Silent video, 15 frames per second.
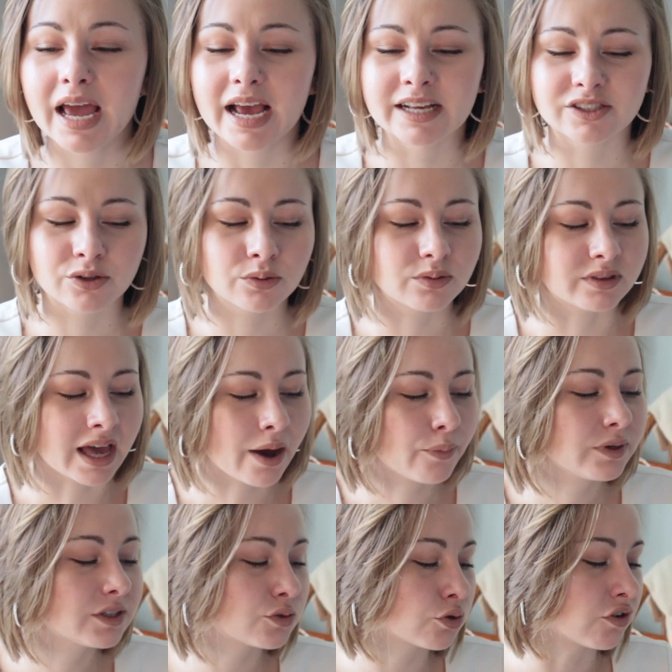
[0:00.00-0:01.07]
And so that
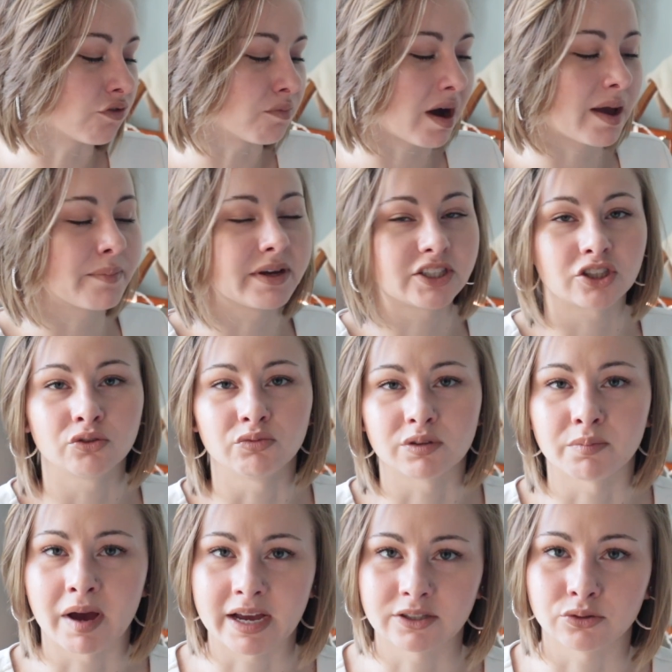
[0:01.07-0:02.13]
was sort of my mission with
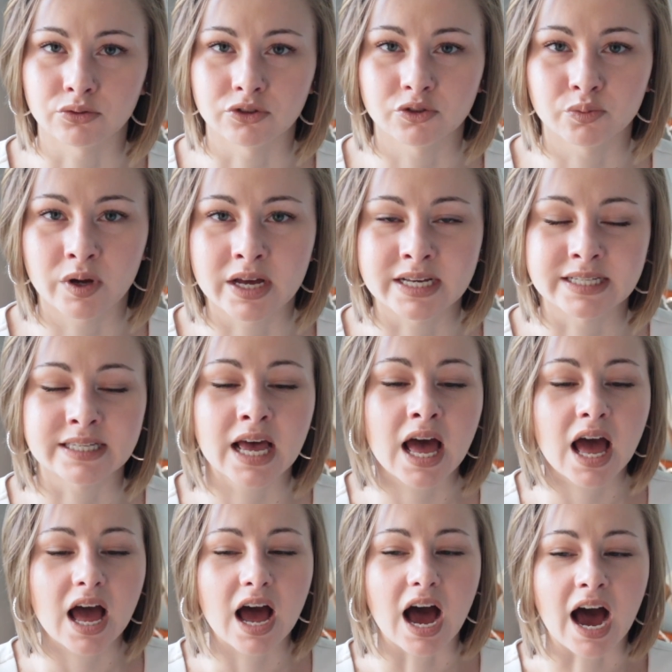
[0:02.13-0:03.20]
my tools, was
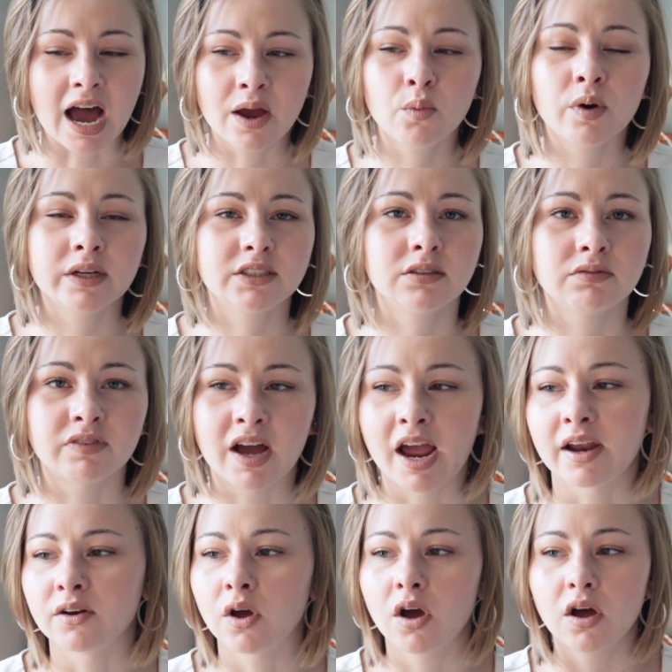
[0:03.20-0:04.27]
I want to
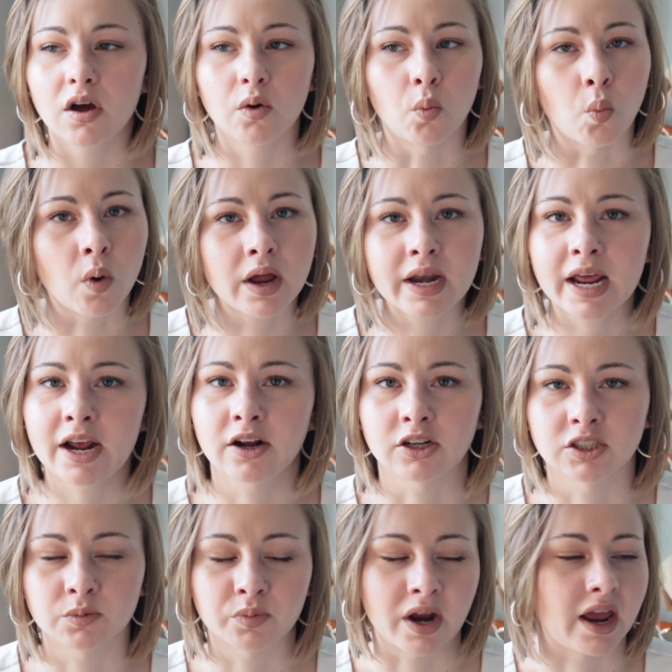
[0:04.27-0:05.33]
find one
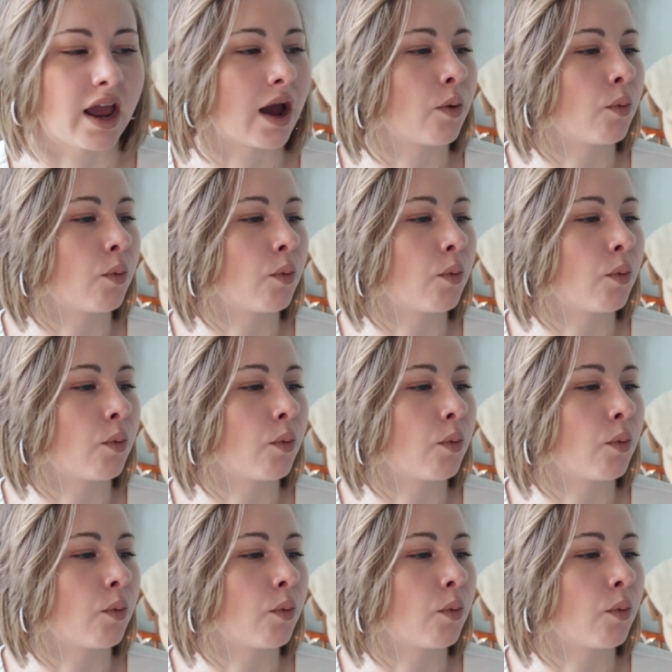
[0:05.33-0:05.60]
hairspray. I